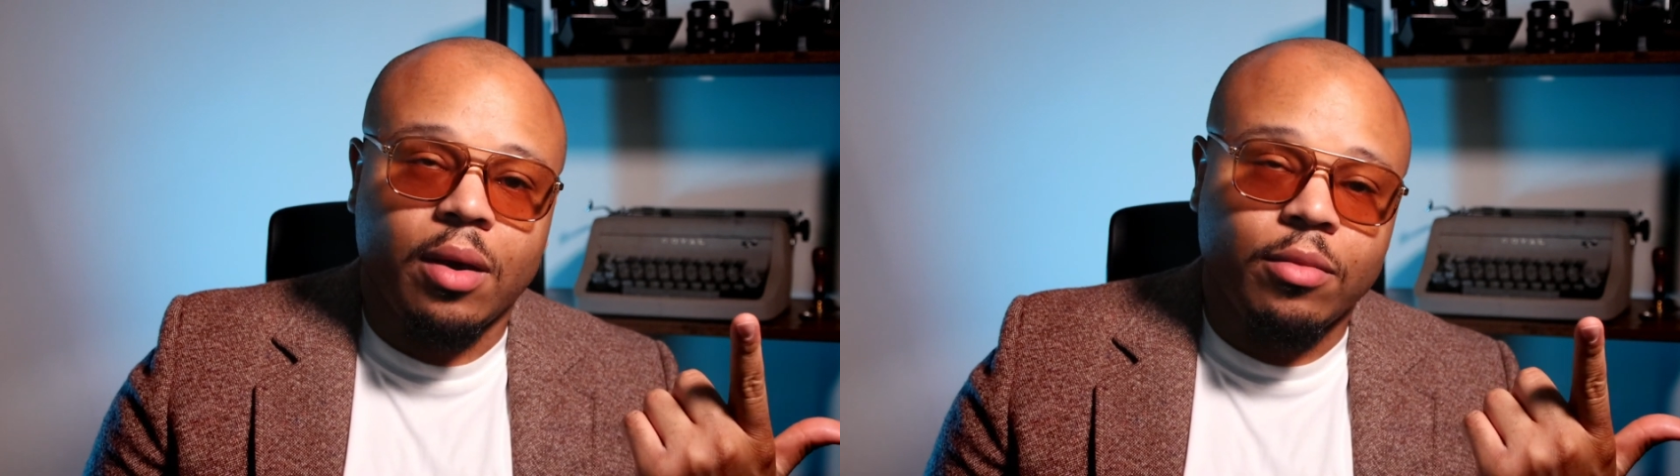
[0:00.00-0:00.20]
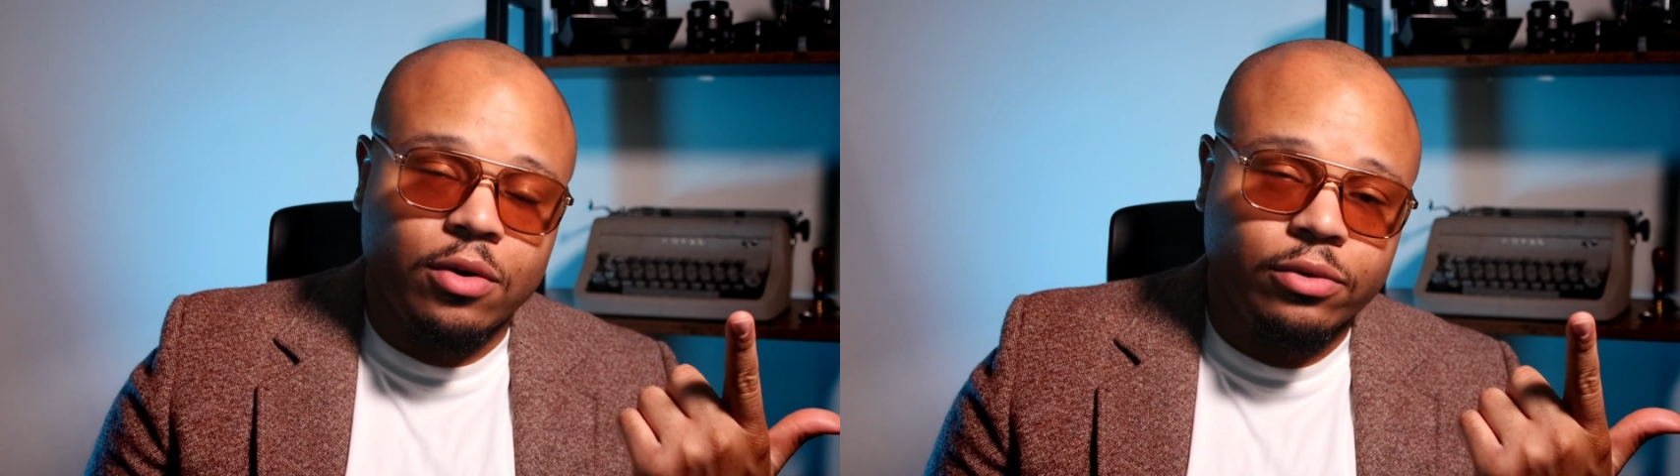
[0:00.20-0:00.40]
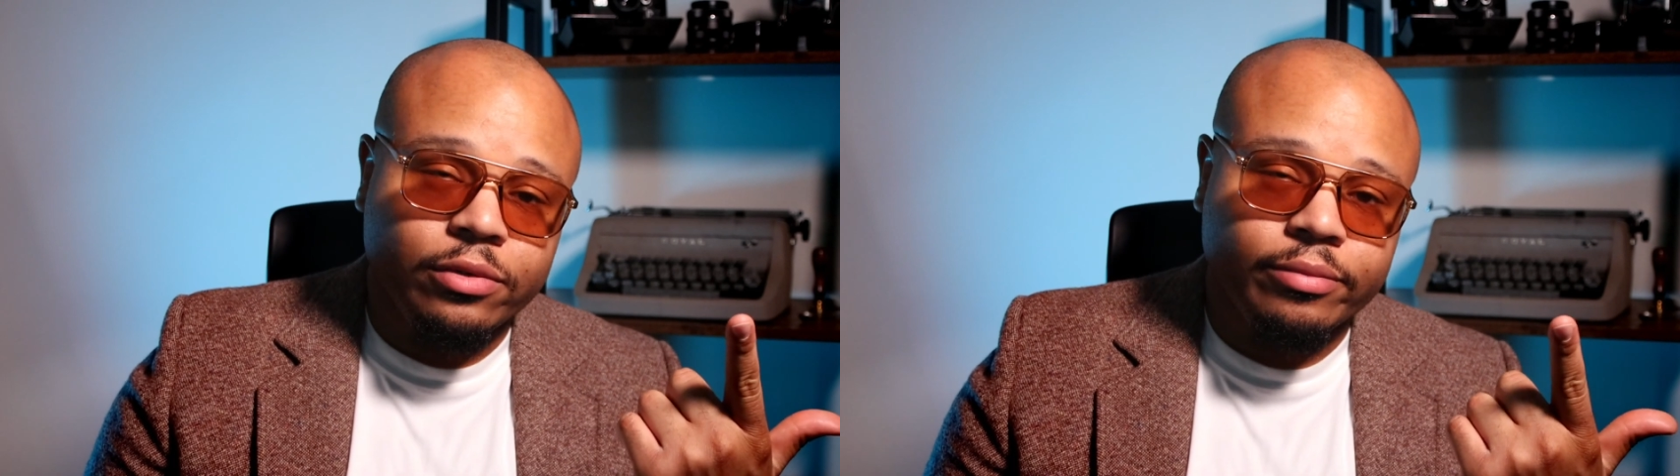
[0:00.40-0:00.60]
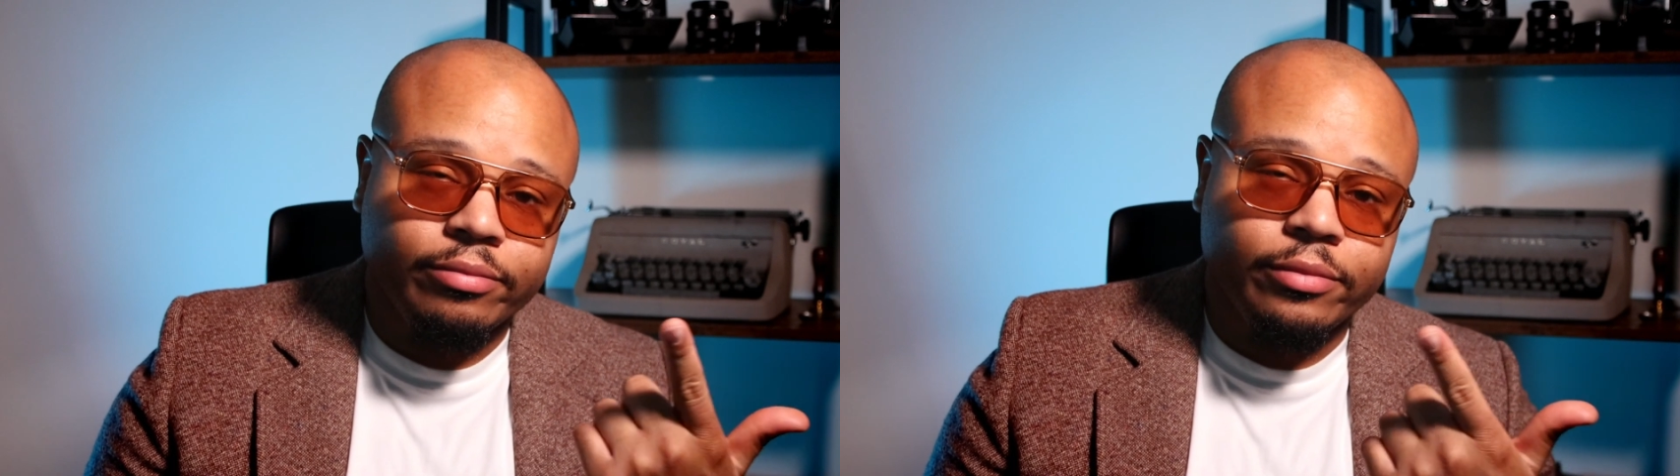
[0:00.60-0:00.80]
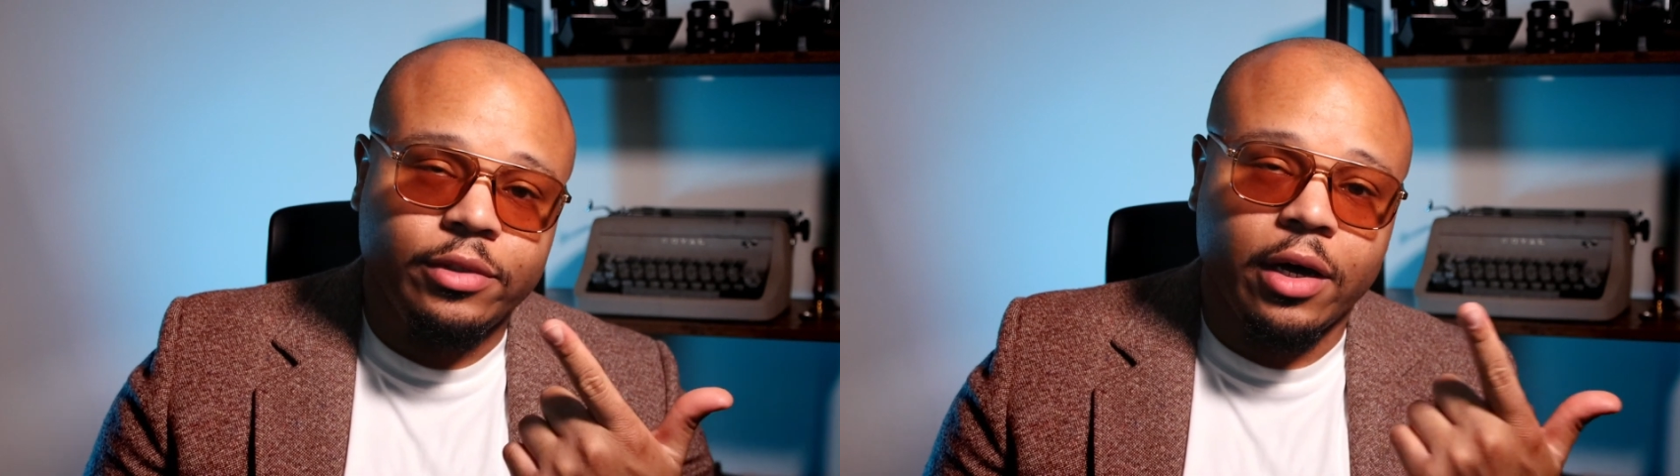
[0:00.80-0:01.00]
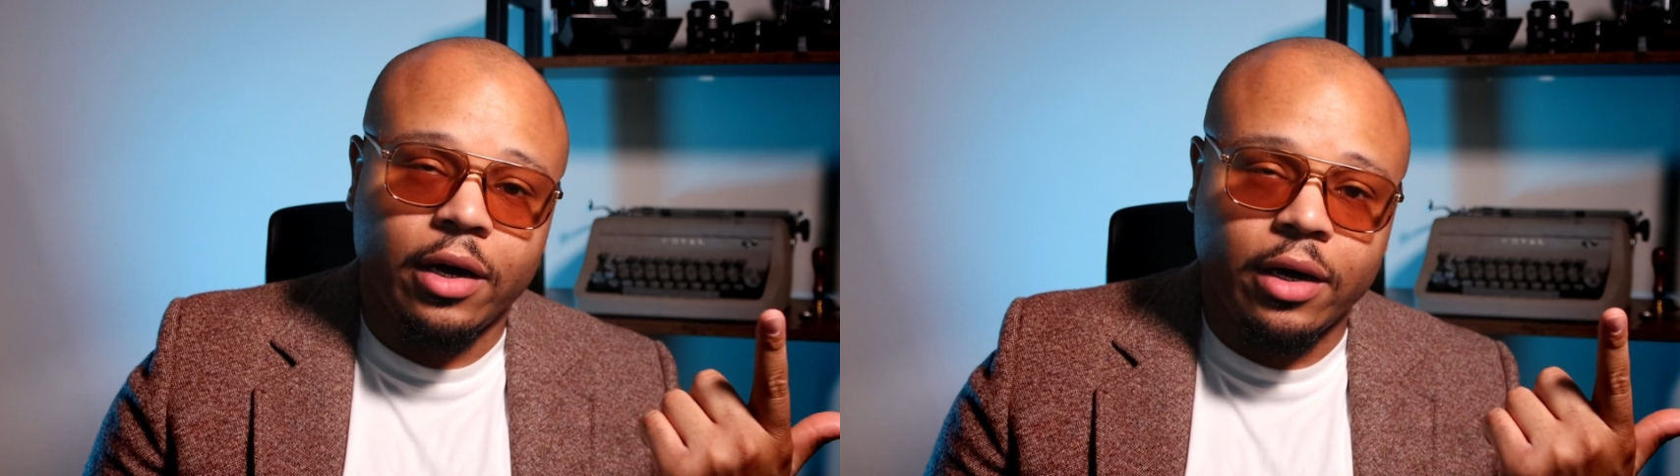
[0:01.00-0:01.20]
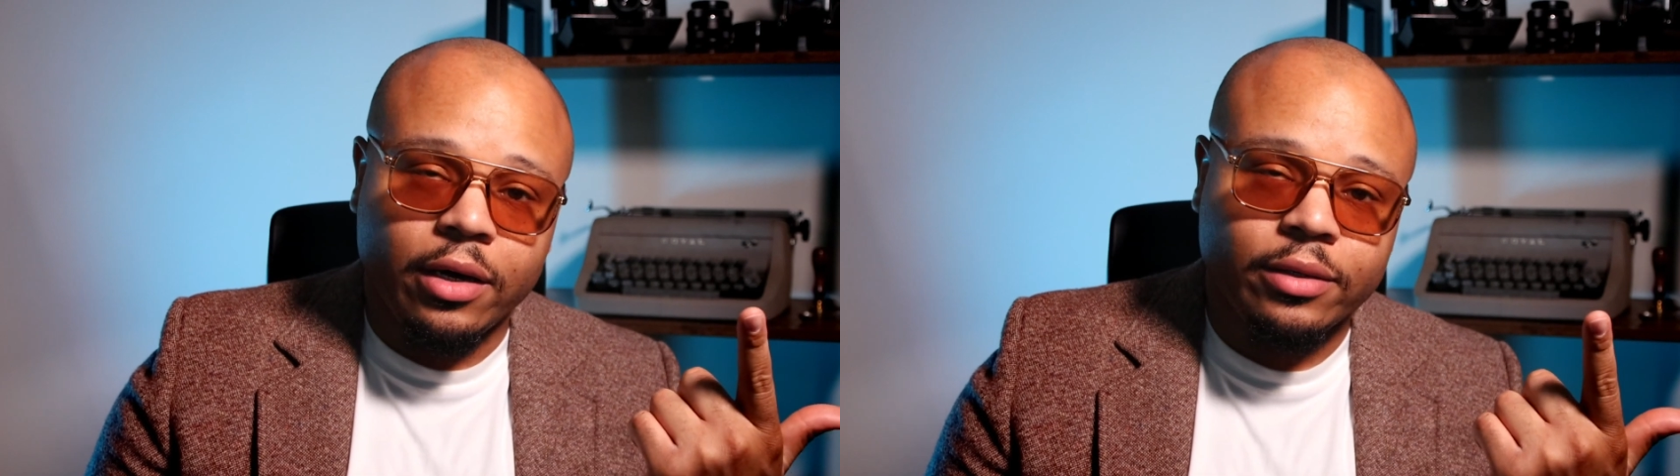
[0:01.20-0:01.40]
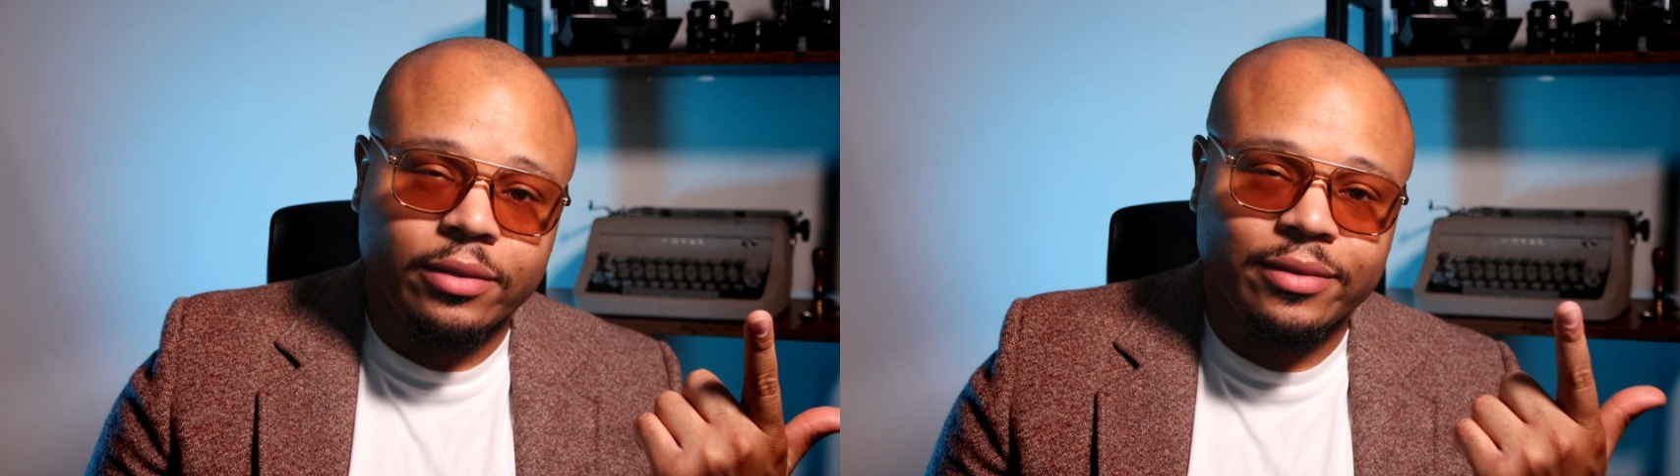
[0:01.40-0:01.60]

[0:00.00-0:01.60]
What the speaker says: chemicals. Duh.